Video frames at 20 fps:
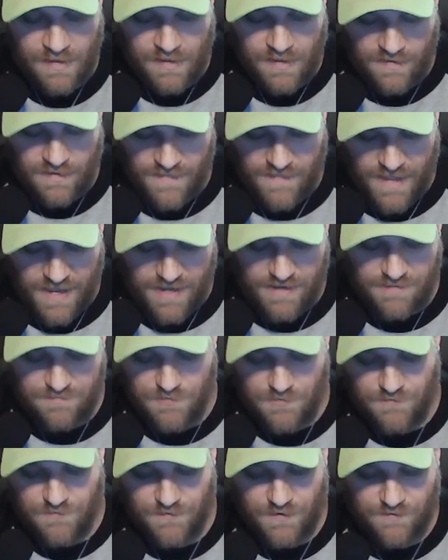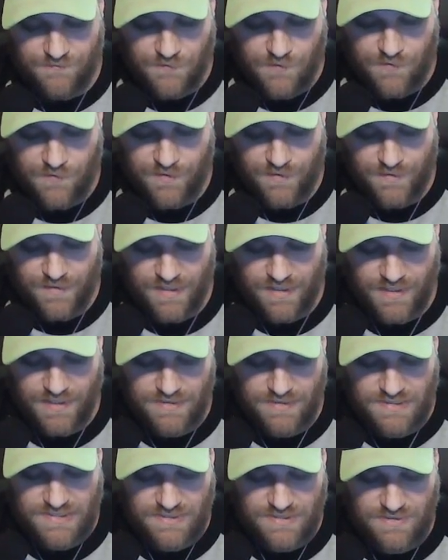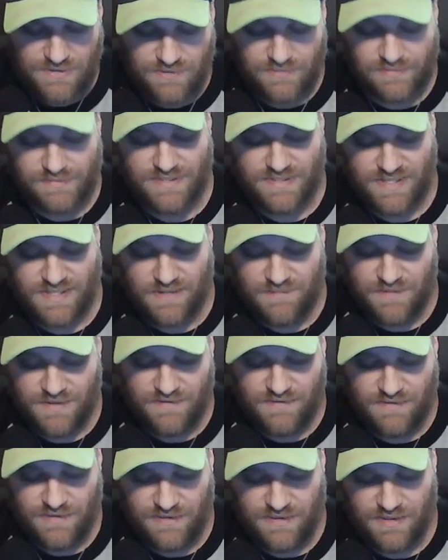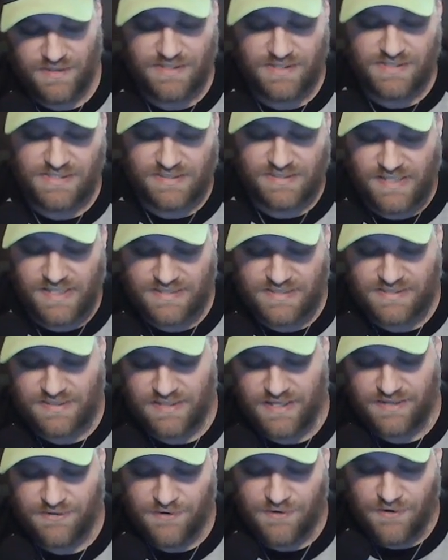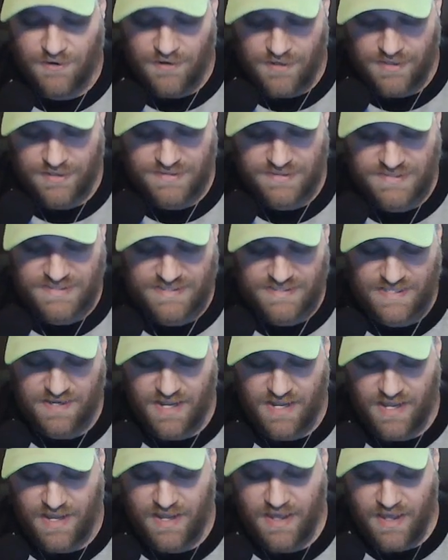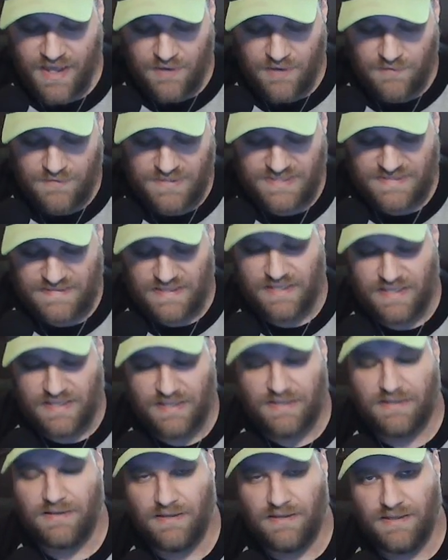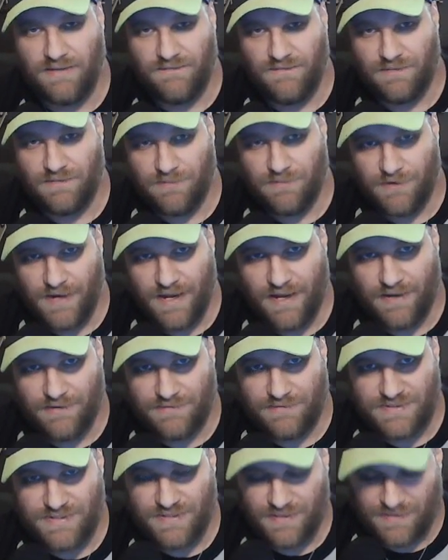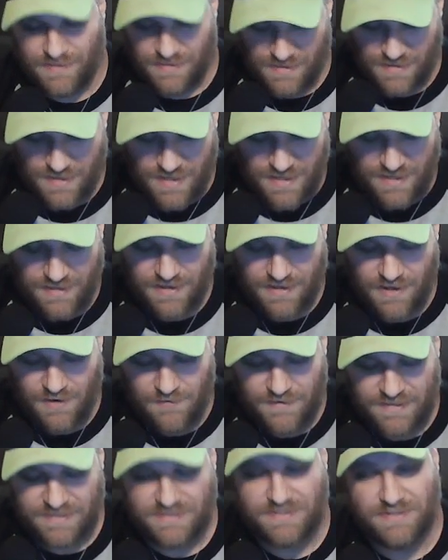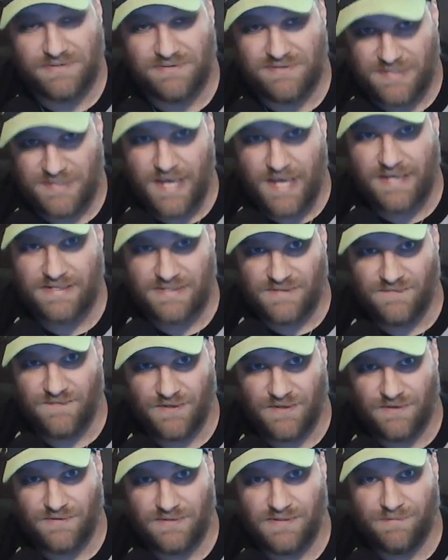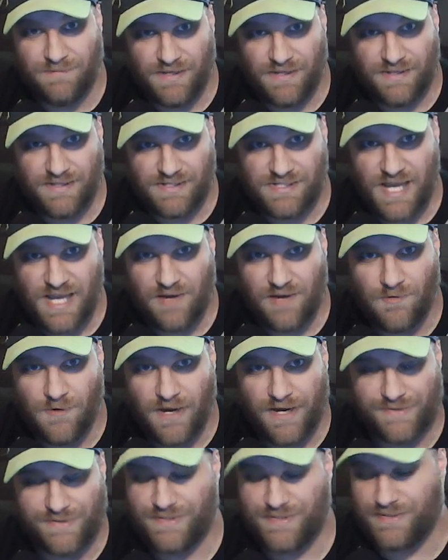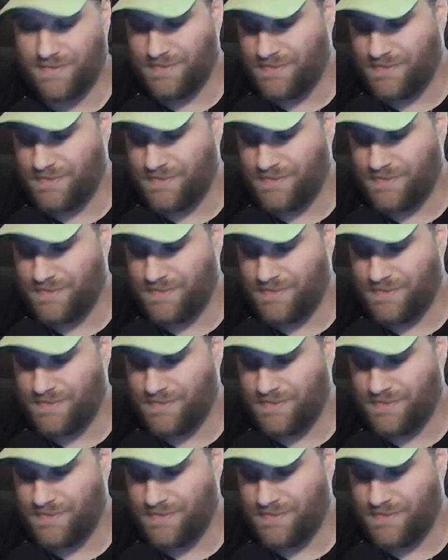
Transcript: Then, moving forward into some of the slates later on Sunday, we see Cleveland Browns going to Jacksonville to play the Jaguars.